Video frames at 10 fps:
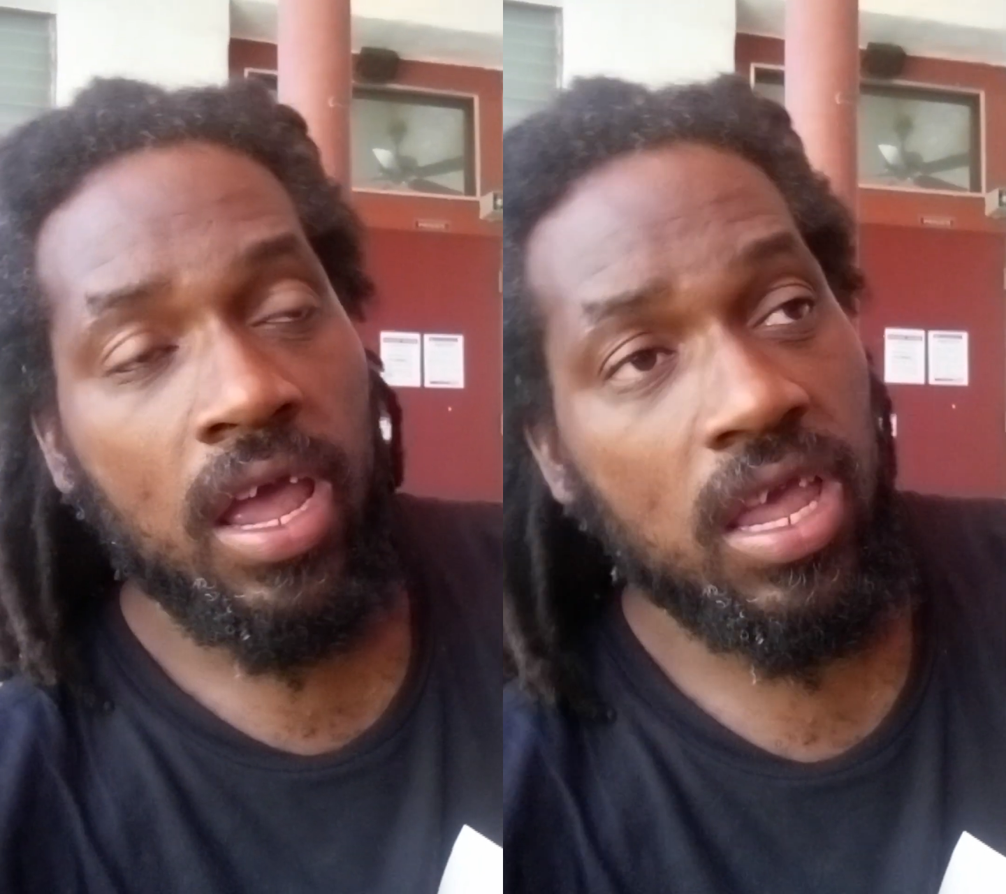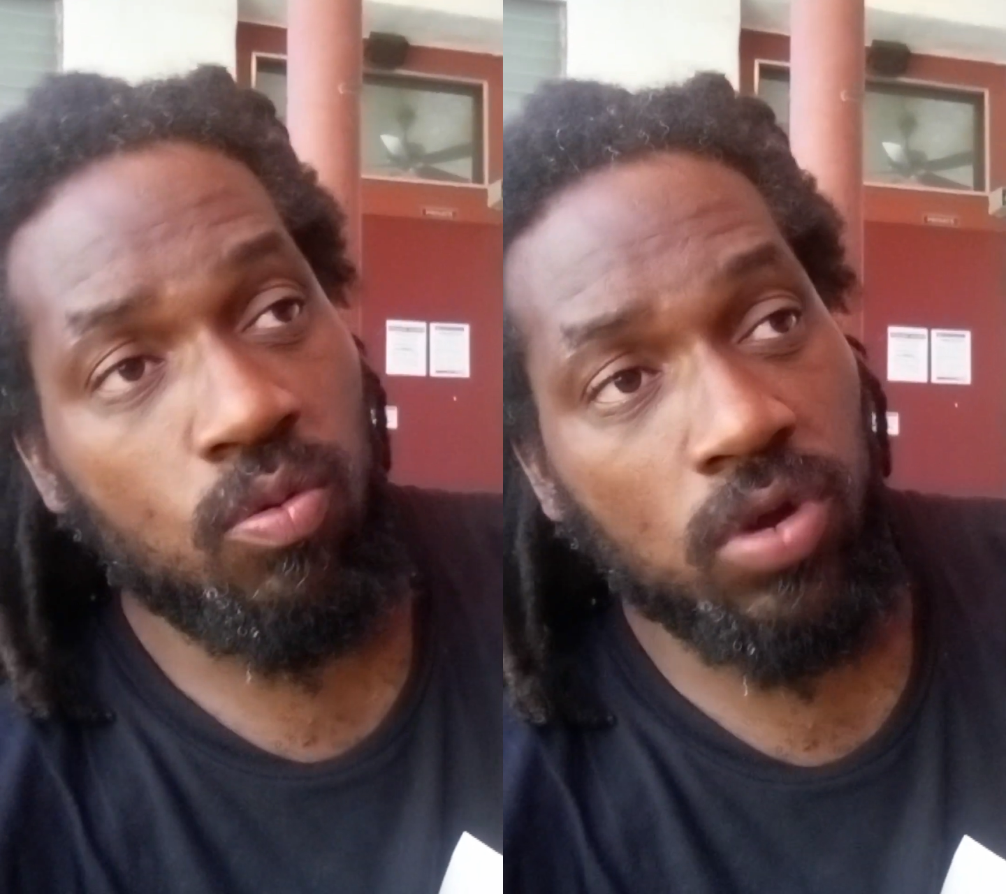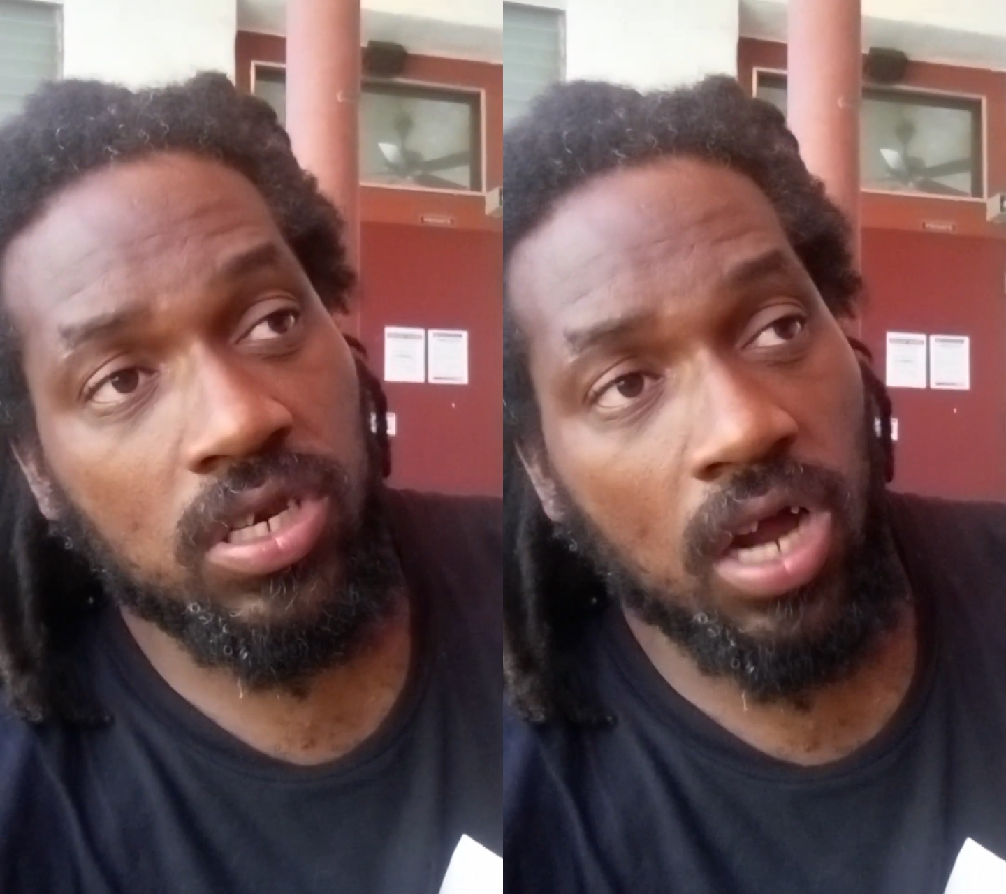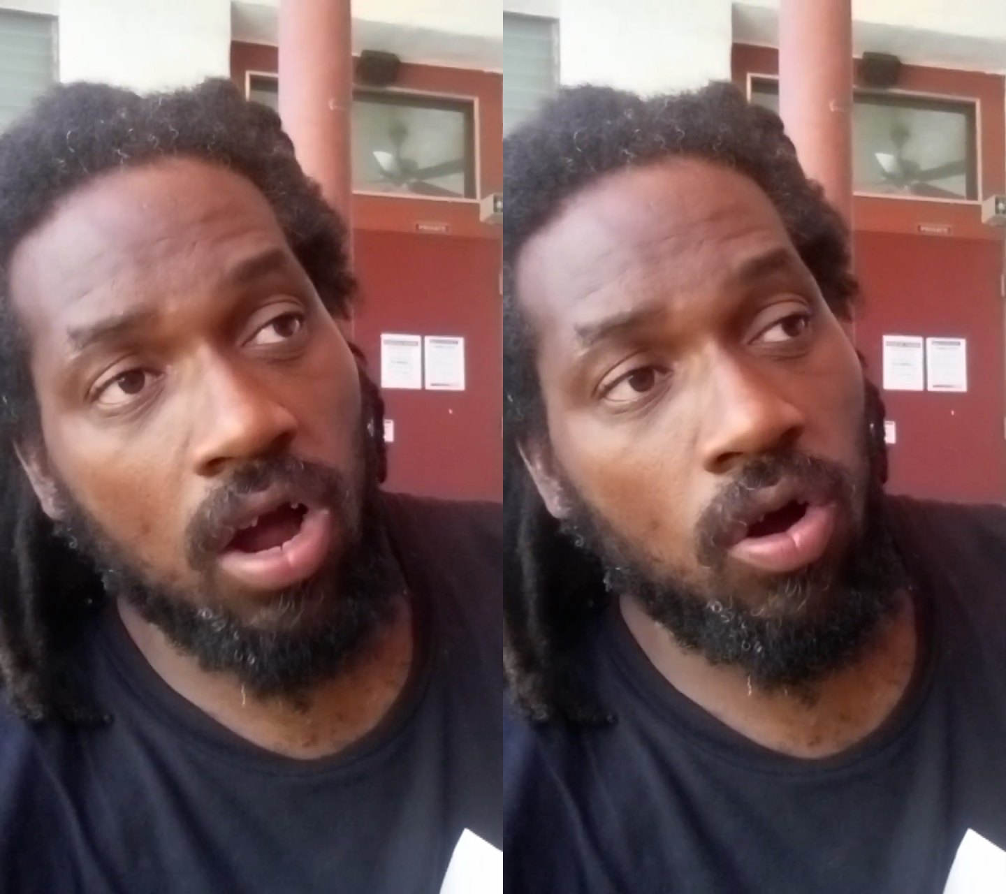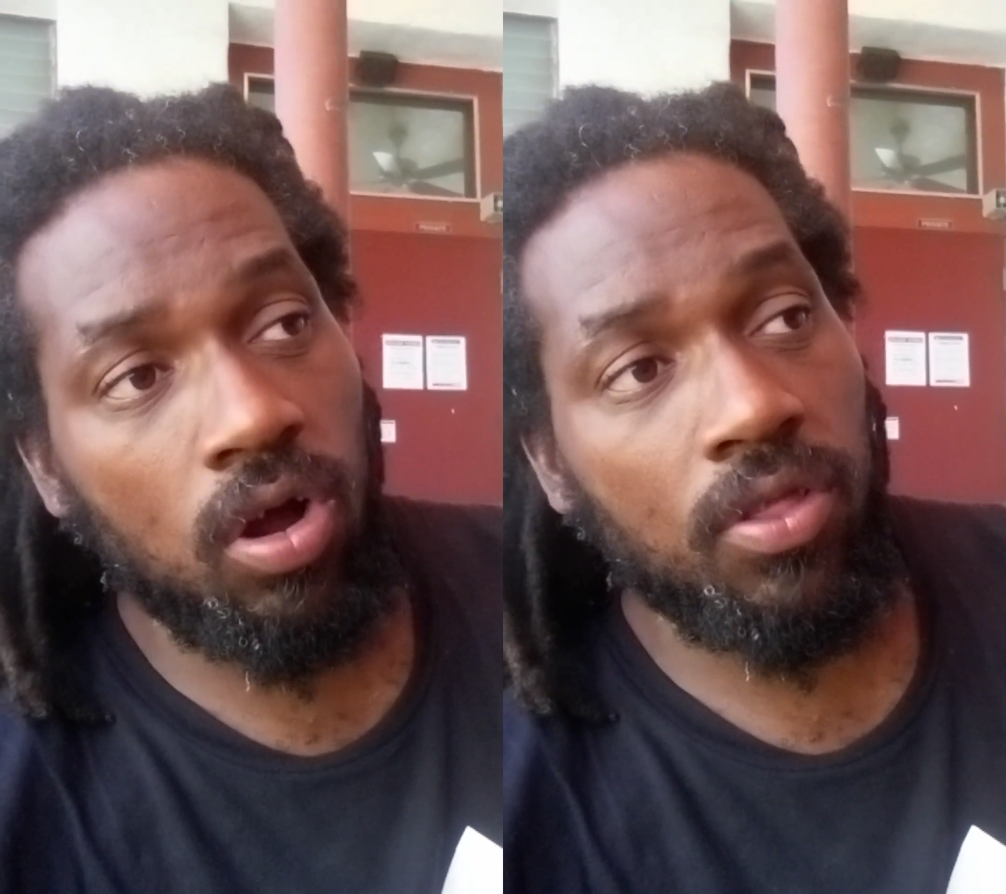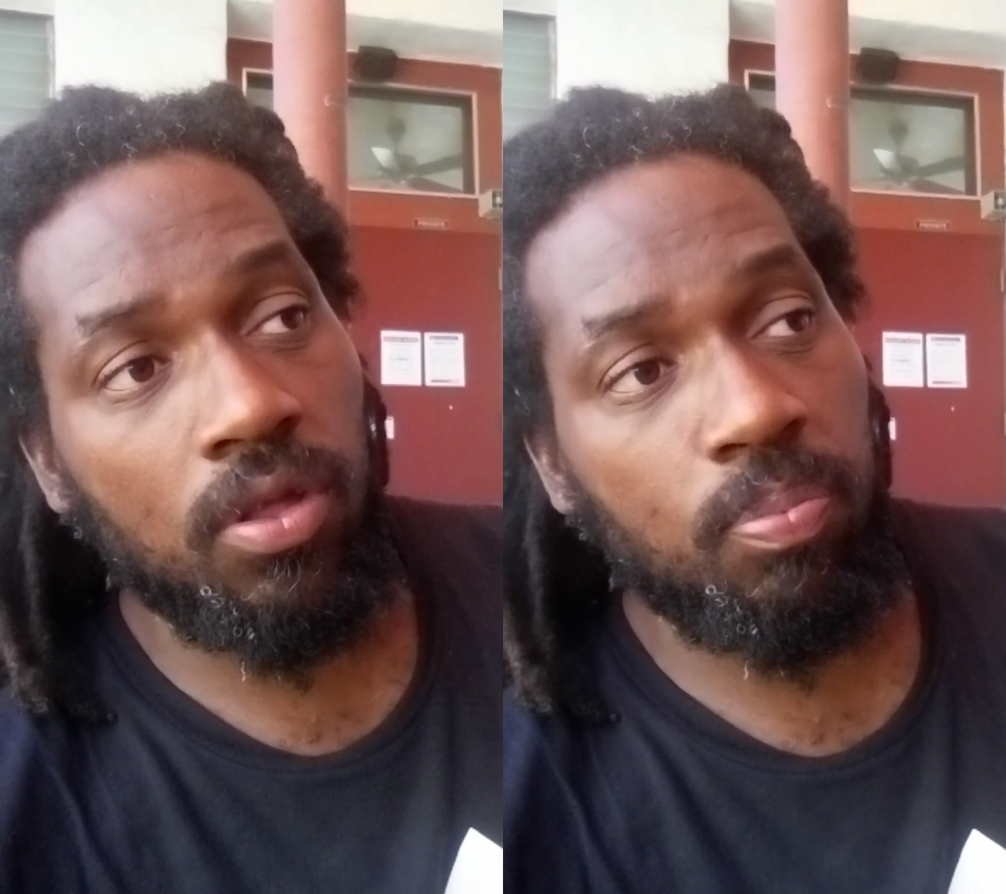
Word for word: he went to all other